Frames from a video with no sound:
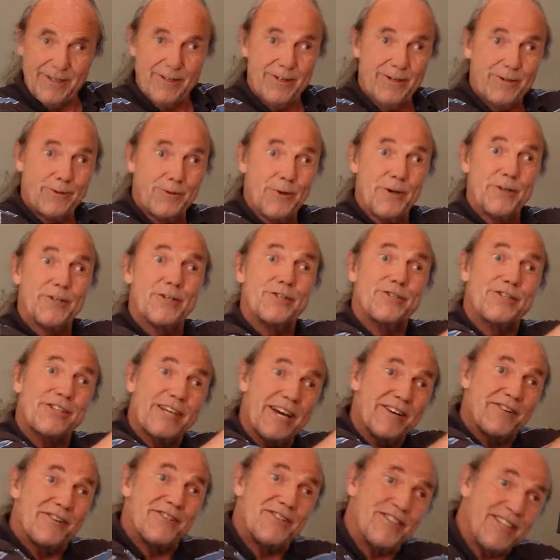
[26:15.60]
you are not
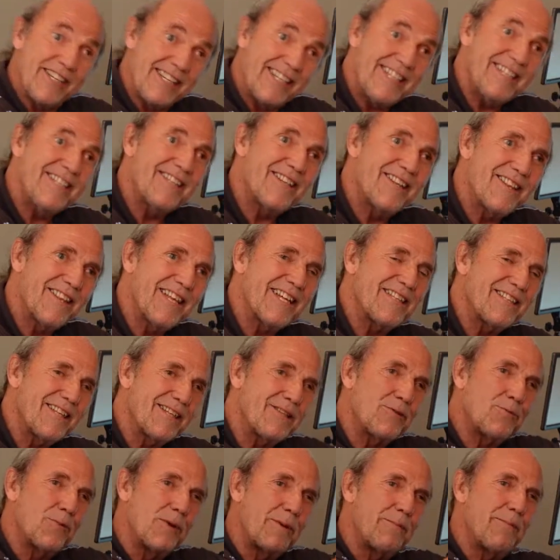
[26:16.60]
guaranteed that it
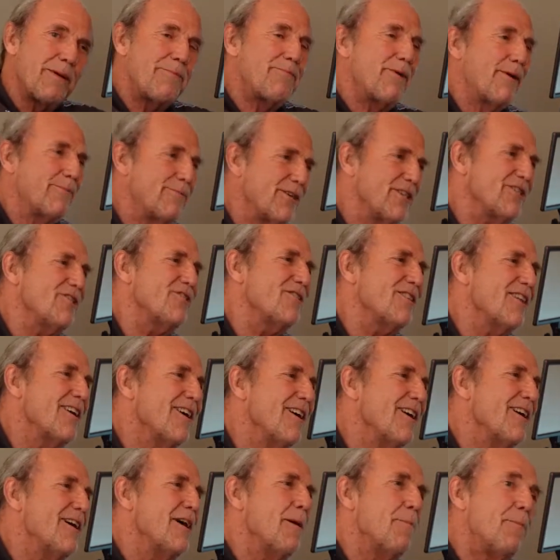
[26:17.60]
will be published,
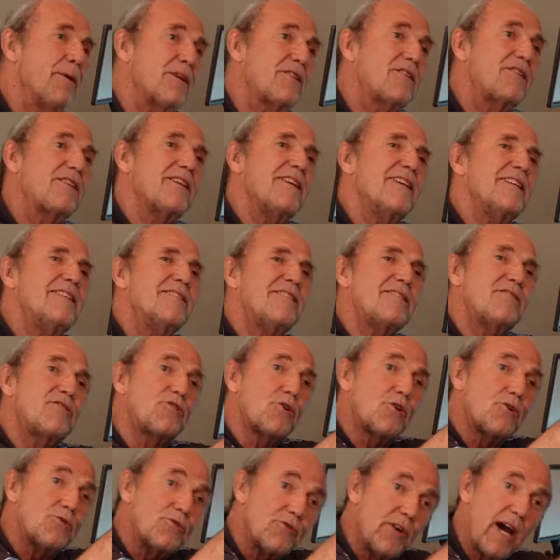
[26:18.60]
but it is
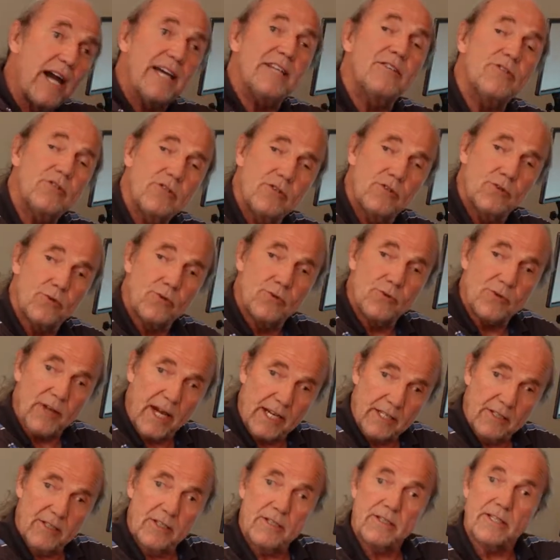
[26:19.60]
your right to
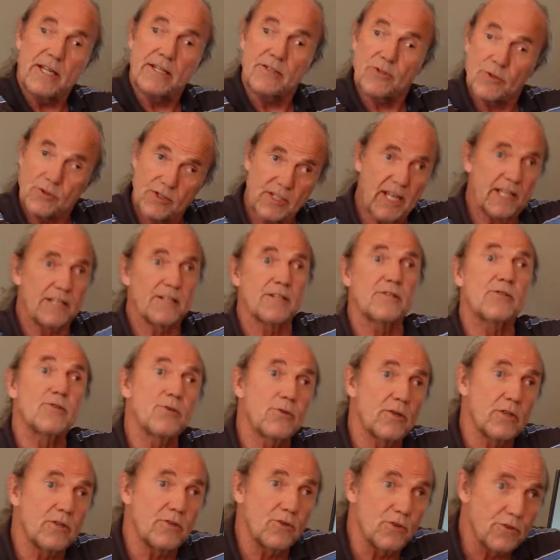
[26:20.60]
write it and to send it to
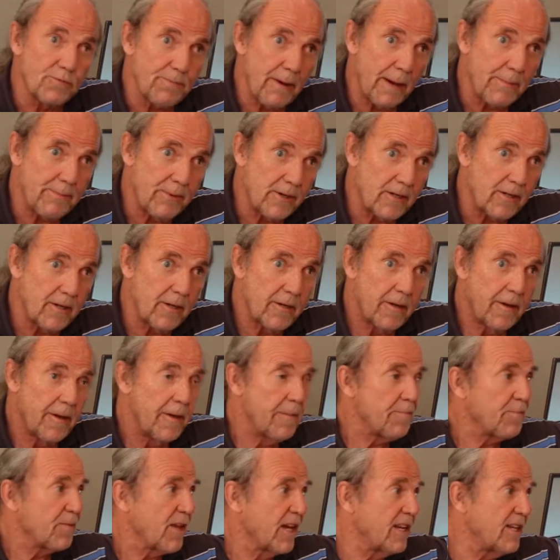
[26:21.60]
the newspaper.
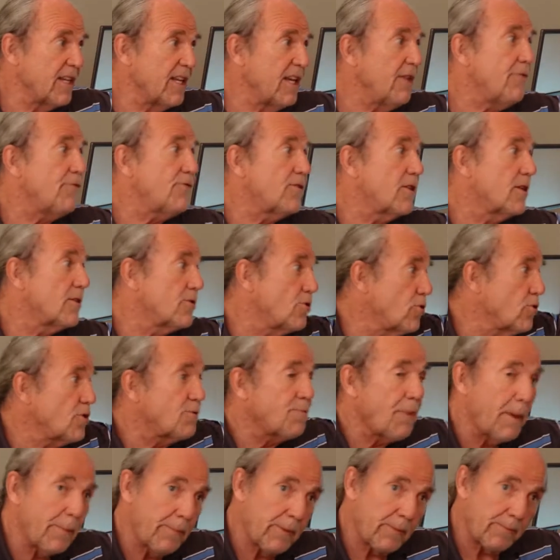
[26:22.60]
And if the
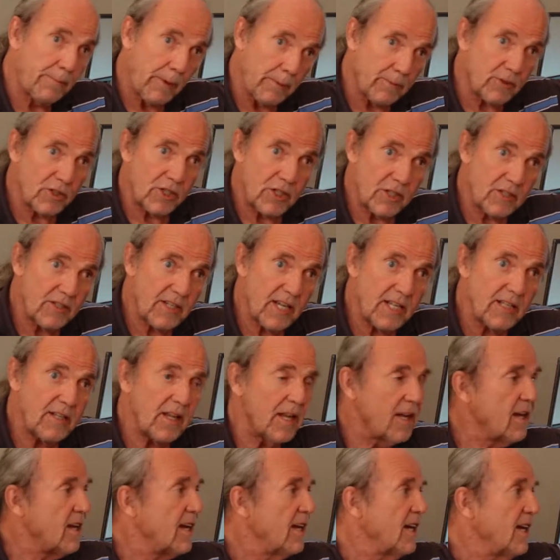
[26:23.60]
newspaper publishes it,
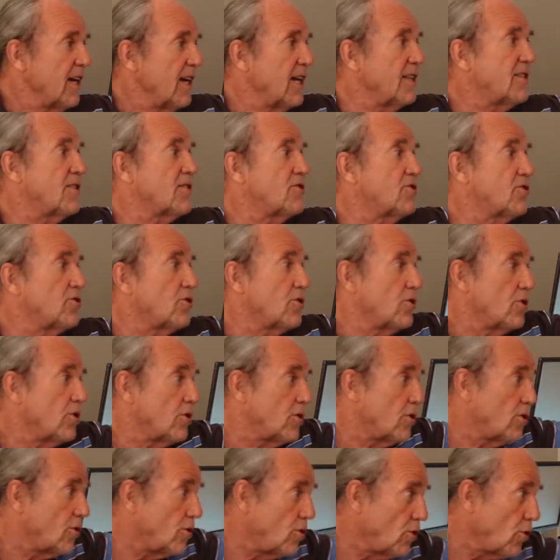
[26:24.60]
it is
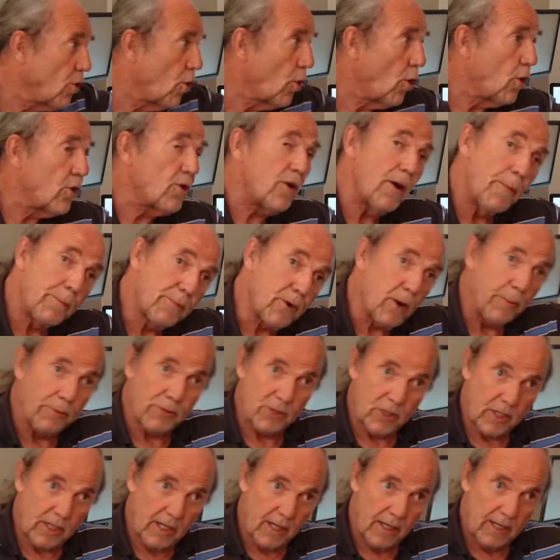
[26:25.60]
your
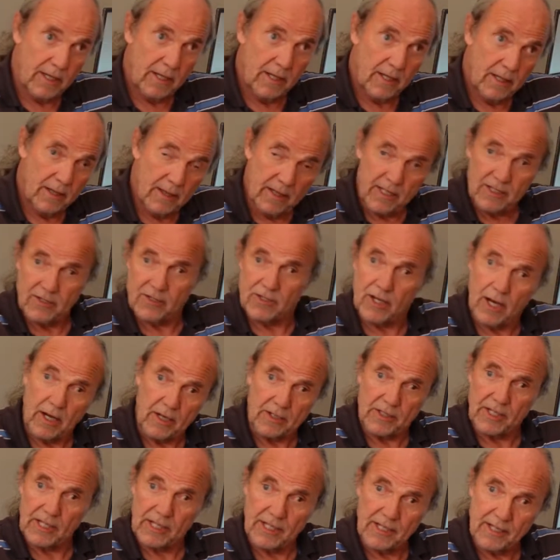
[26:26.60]
property, this
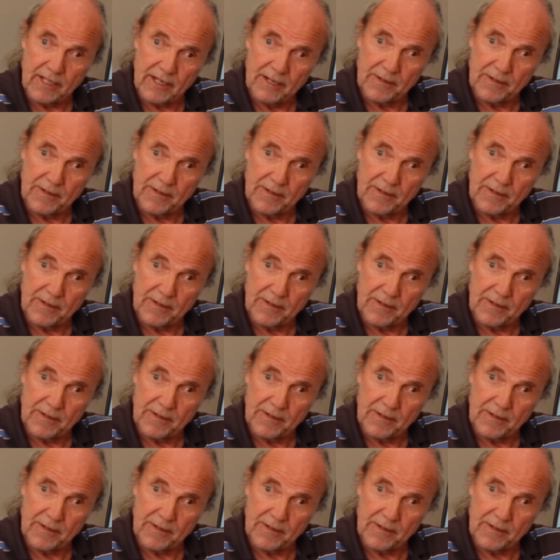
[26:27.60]
article.